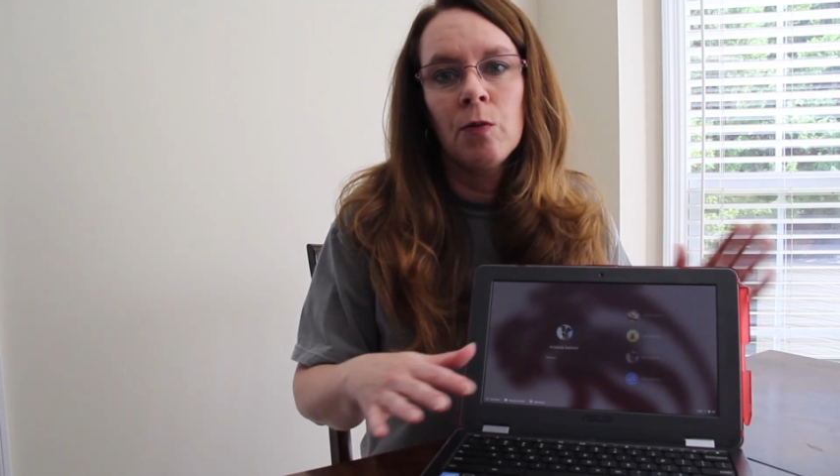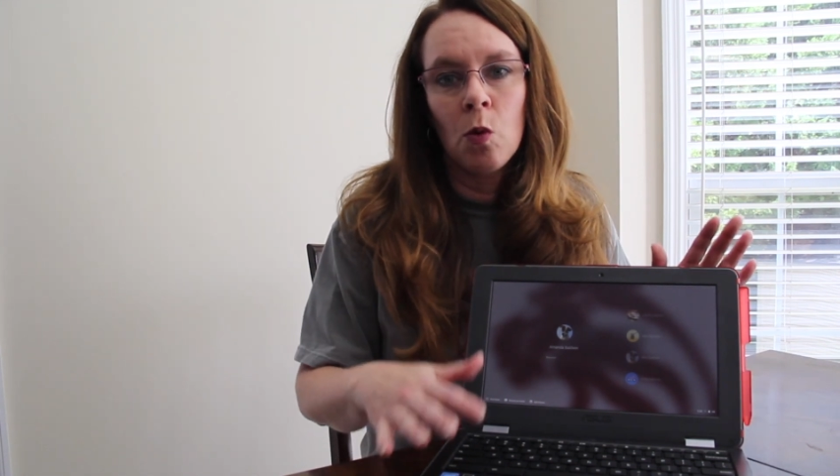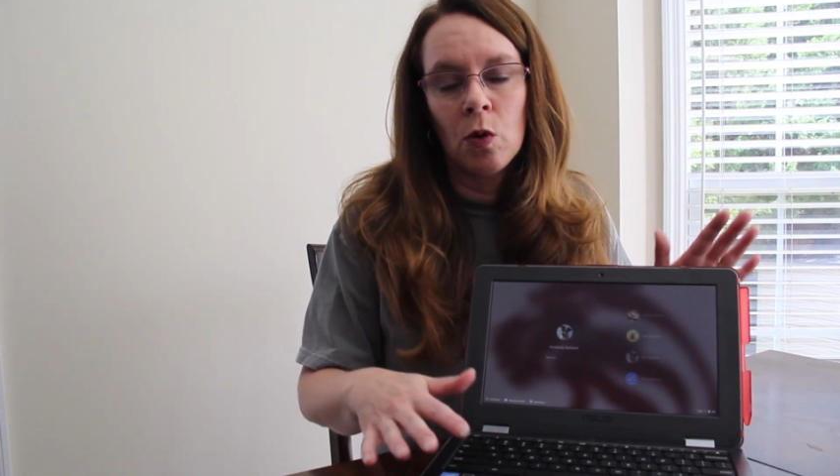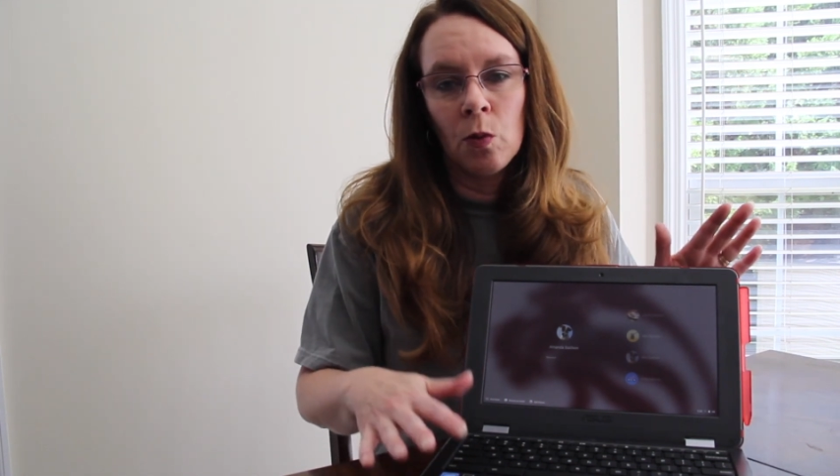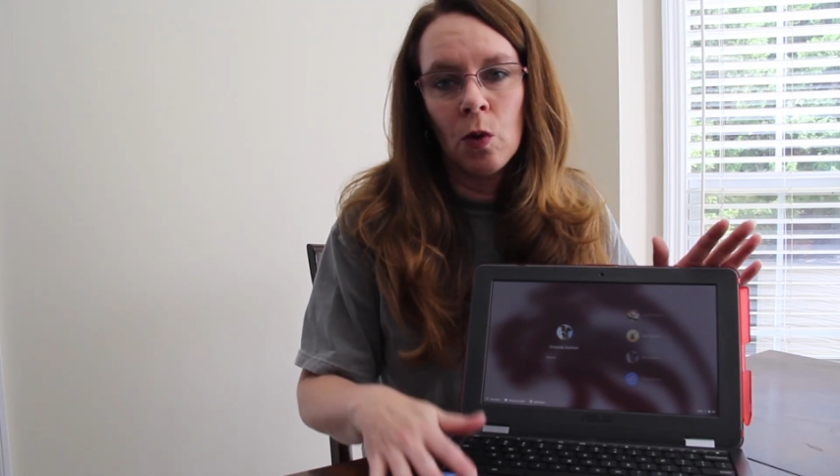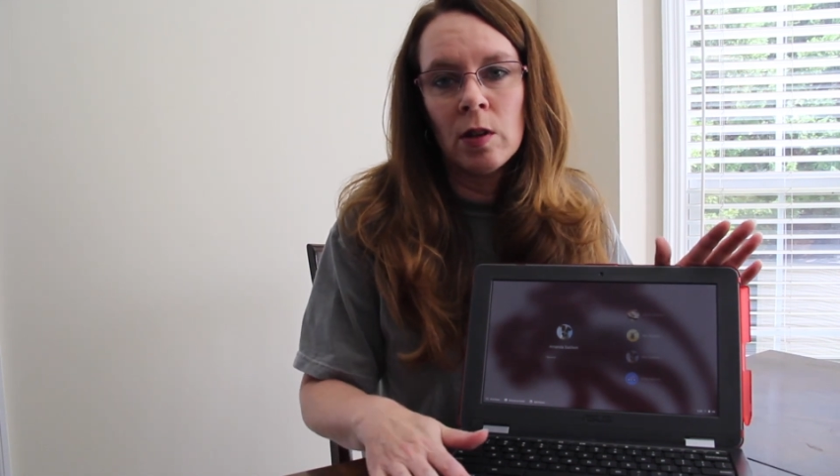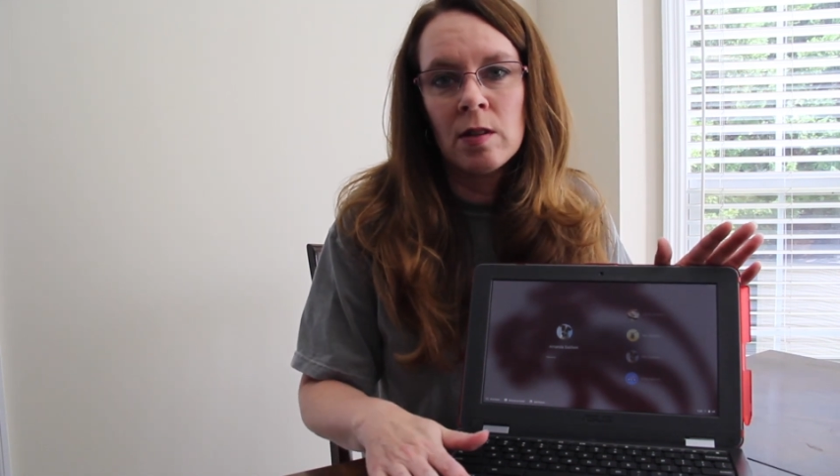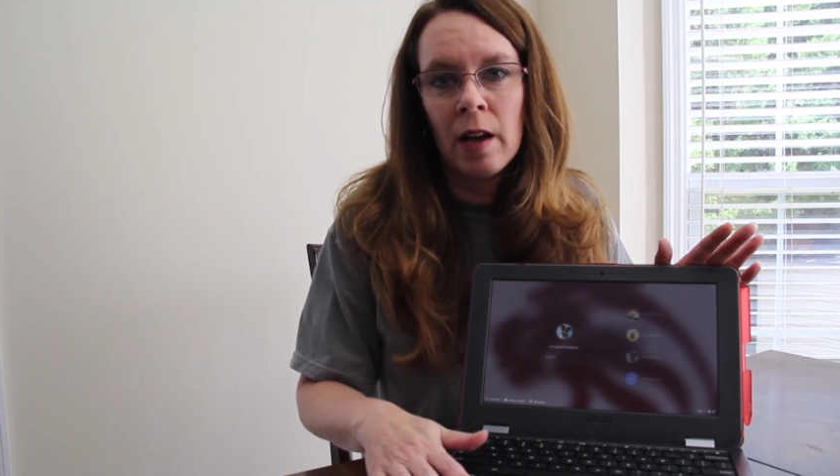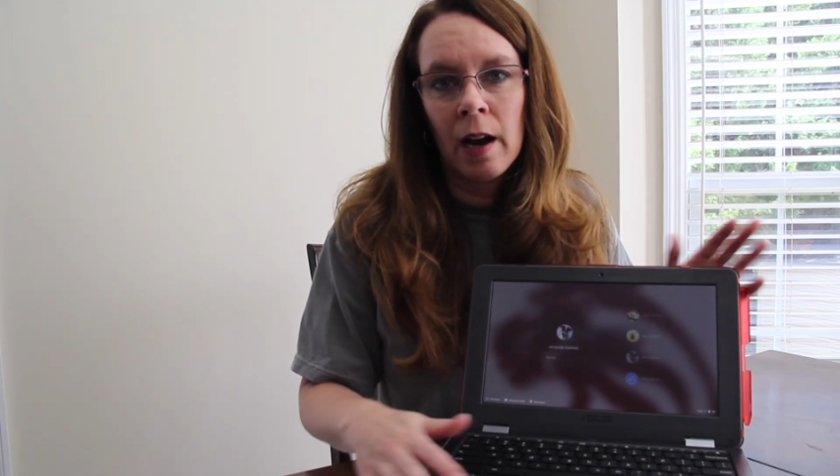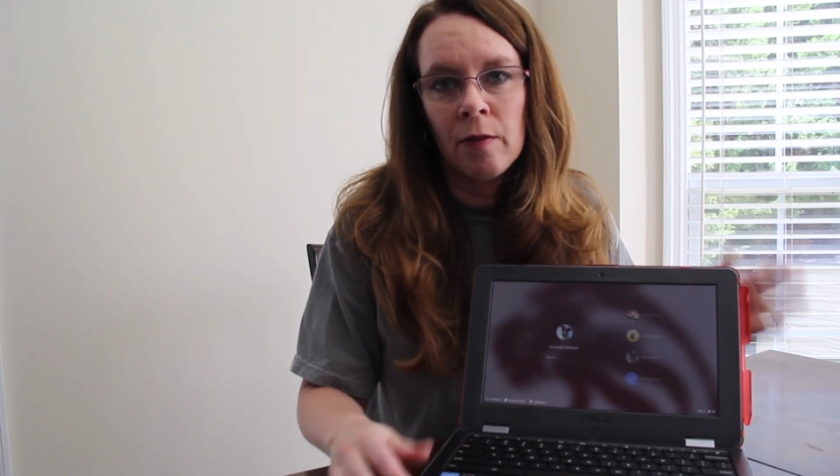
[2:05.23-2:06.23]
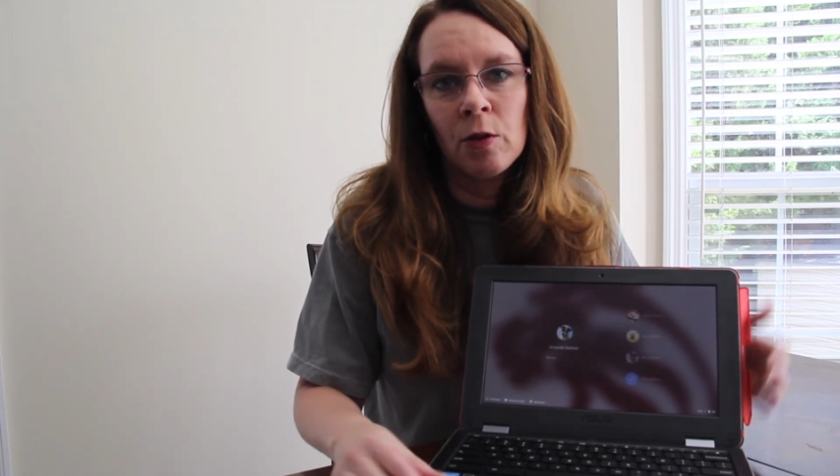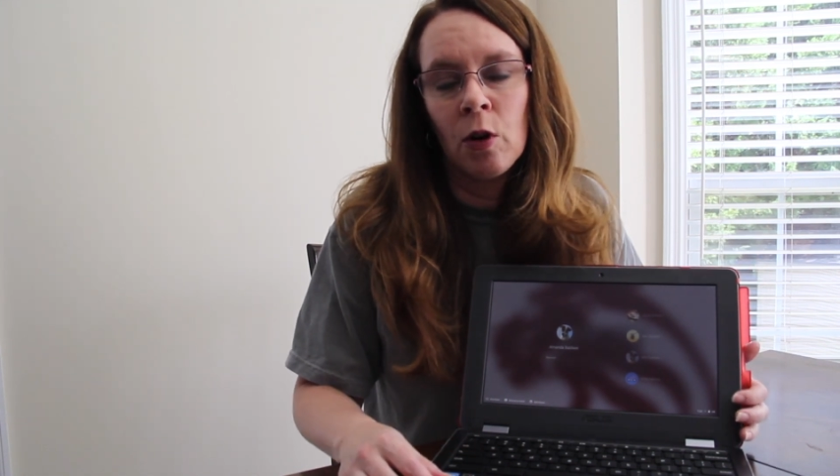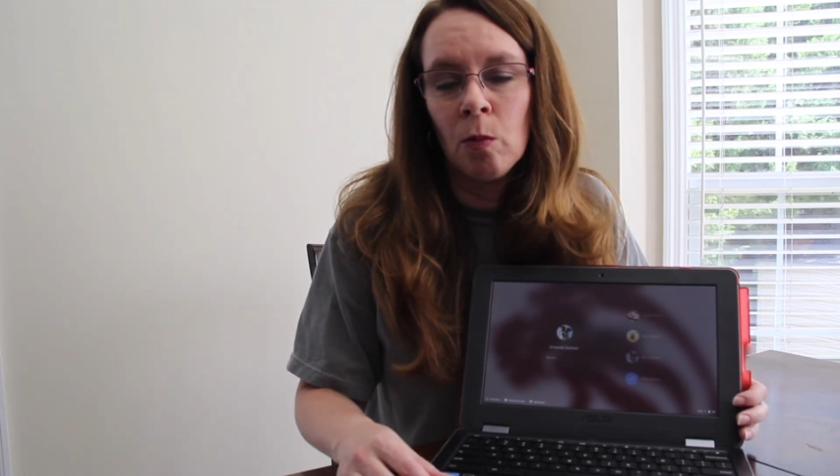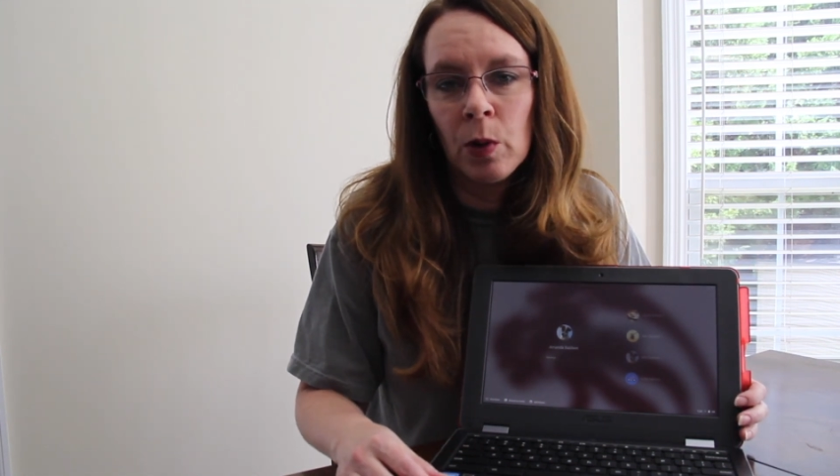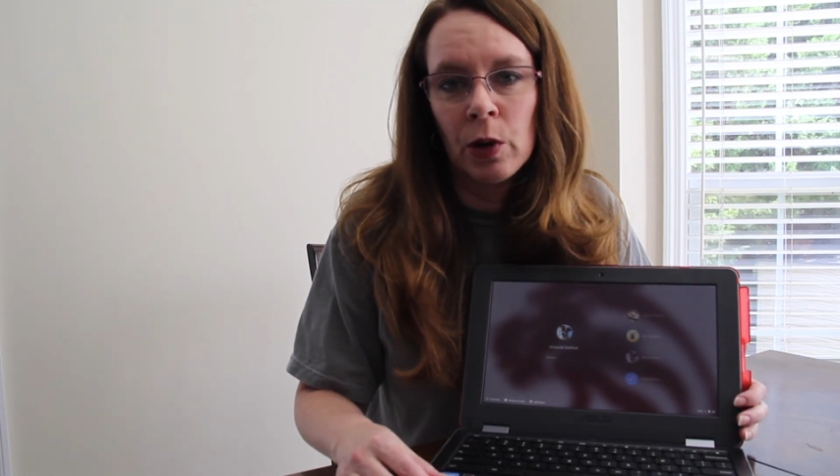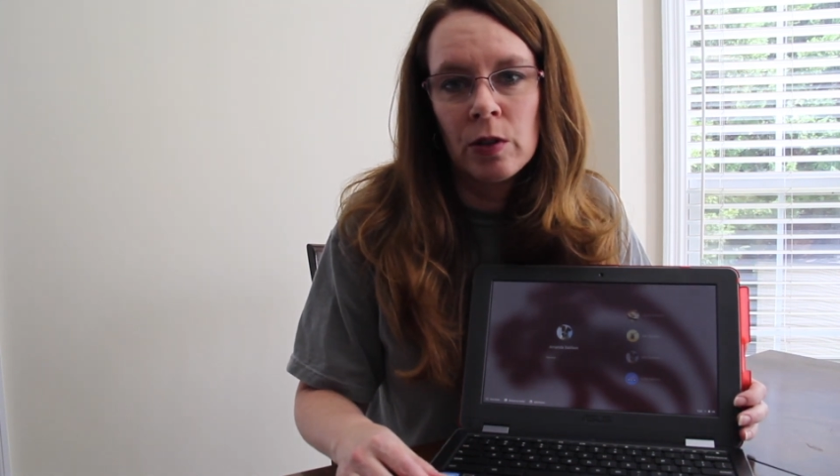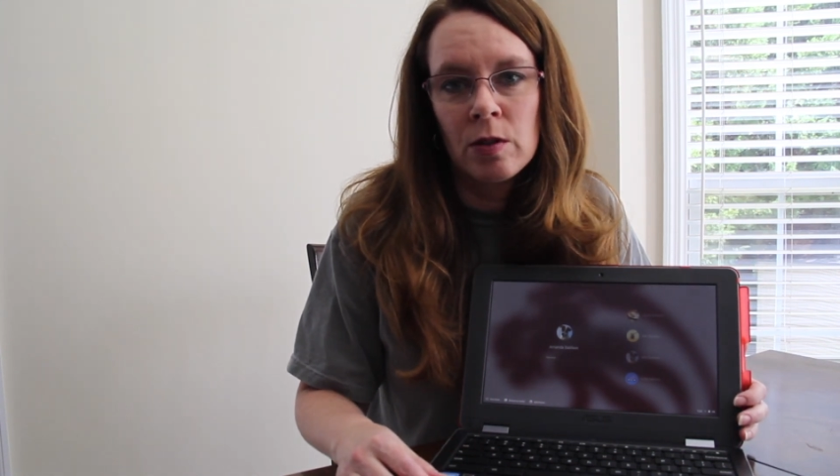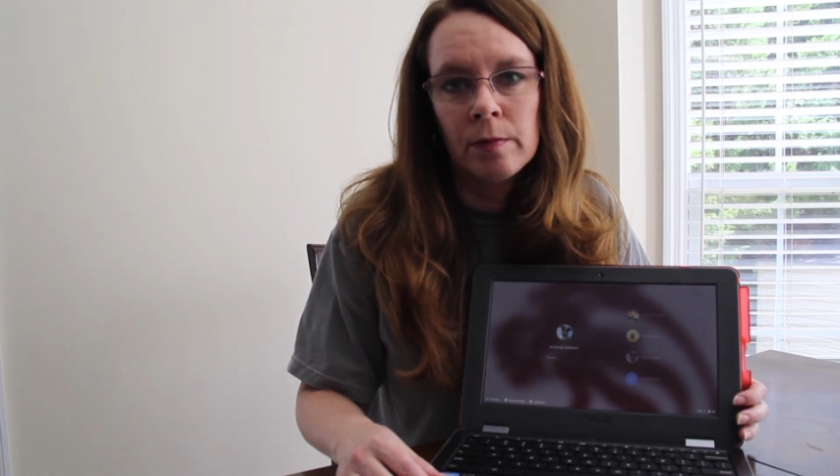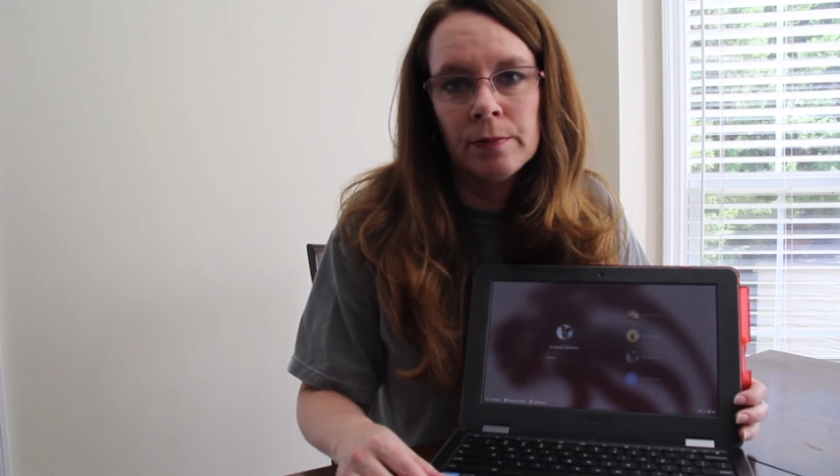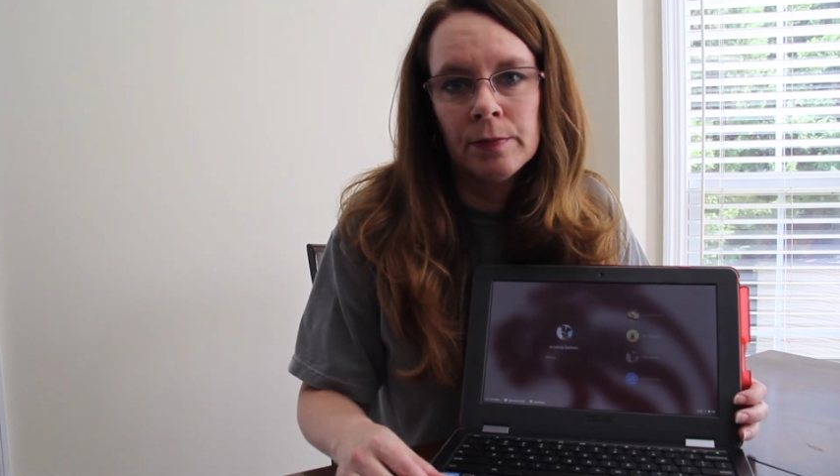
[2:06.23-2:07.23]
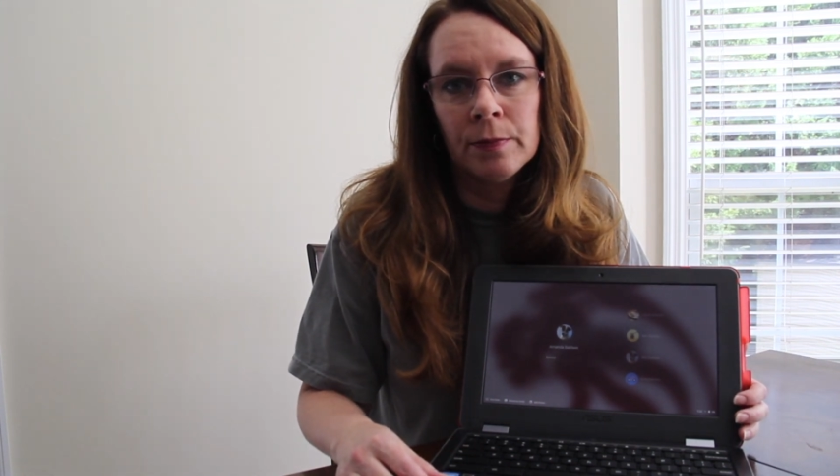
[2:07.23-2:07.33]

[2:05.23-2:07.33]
for the ones that have Chromebooks.